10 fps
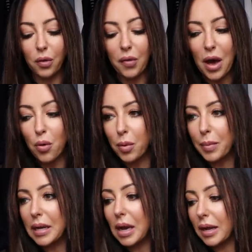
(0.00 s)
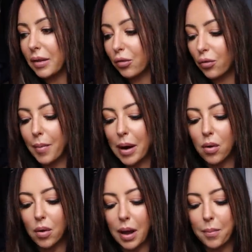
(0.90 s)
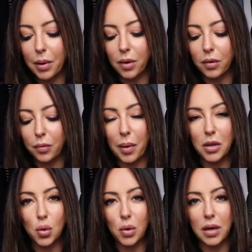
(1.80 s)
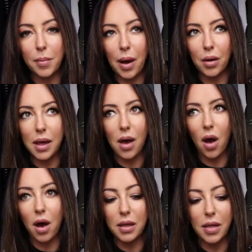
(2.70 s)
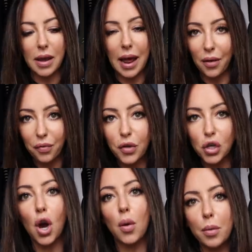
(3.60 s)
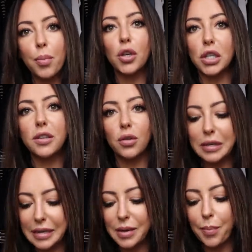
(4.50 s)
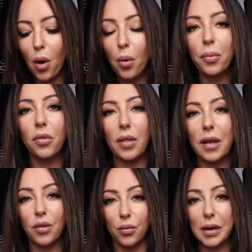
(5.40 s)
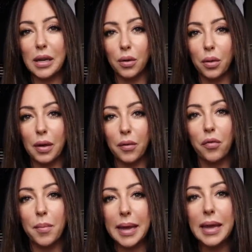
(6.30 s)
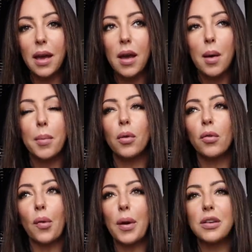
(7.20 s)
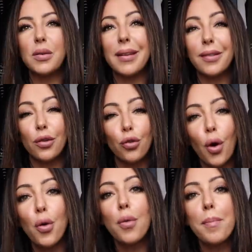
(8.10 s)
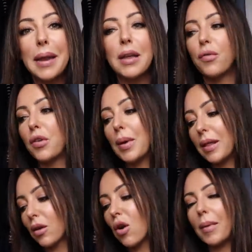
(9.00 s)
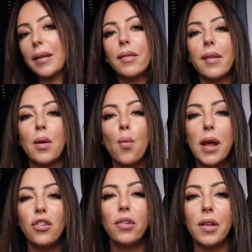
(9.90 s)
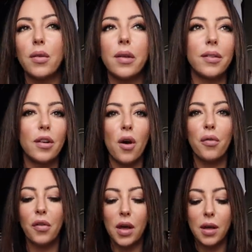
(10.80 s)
sort of helping me clear this room out, because by talking about it, I then have to go and put it on Depop. So that's a really good thing for me. But also I do get so many of you in the comments saying, where do you sell your stuff?